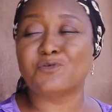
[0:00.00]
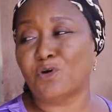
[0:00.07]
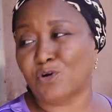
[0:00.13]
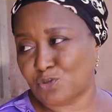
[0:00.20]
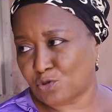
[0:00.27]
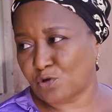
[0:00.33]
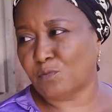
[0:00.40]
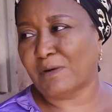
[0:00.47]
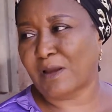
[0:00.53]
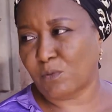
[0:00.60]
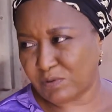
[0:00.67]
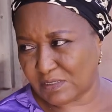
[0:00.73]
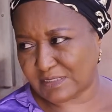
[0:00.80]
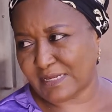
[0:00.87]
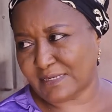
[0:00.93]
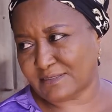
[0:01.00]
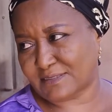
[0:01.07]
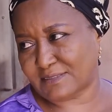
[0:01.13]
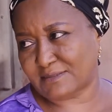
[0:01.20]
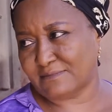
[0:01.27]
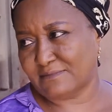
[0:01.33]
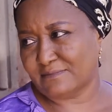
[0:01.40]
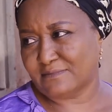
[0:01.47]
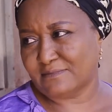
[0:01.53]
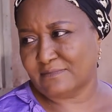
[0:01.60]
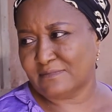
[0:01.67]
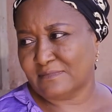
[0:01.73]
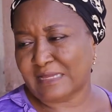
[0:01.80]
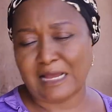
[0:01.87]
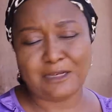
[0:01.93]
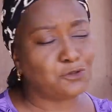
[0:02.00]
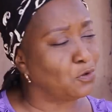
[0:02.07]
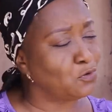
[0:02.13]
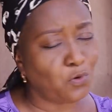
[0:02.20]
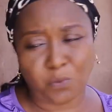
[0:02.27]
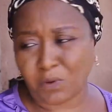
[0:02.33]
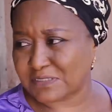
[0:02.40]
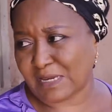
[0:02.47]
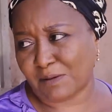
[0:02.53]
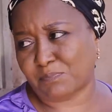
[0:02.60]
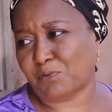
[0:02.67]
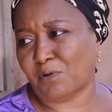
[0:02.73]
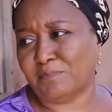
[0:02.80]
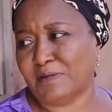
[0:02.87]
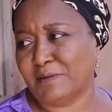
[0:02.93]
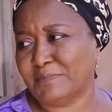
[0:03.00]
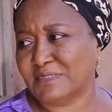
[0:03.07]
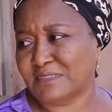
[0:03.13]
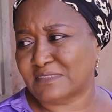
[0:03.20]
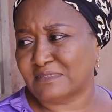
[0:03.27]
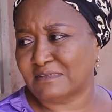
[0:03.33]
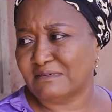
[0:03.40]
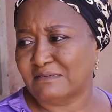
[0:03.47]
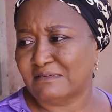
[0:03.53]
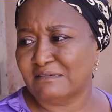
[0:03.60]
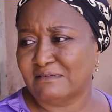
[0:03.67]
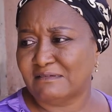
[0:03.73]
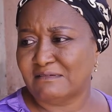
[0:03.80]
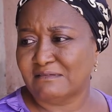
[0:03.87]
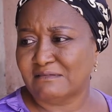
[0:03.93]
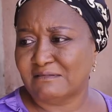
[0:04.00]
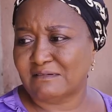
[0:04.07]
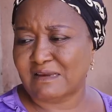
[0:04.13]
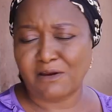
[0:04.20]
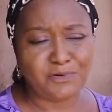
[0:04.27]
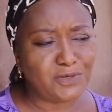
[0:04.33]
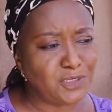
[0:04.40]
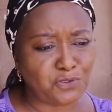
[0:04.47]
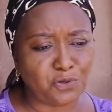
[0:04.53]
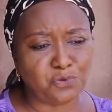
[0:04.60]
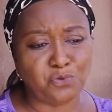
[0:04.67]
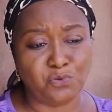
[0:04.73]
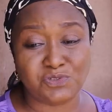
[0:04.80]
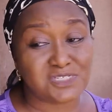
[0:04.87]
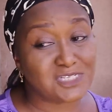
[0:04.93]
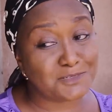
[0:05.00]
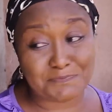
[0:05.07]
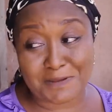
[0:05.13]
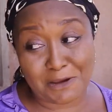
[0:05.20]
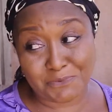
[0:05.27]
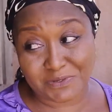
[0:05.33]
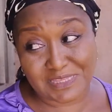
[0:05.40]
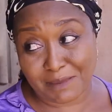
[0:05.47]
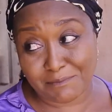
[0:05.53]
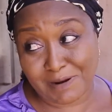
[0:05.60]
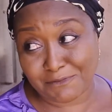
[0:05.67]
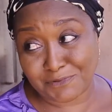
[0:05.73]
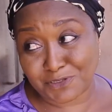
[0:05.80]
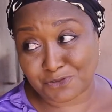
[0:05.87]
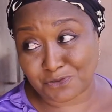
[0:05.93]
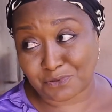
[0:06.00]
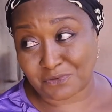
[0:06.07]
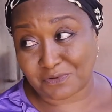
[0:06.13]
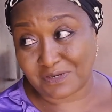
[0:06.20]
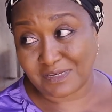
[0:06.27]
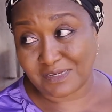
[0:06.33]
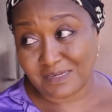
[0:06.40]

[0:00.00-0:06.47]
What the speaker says: Thank God you're my witness. I don't know what her problem is. I really don't know. She's playing with her marriage.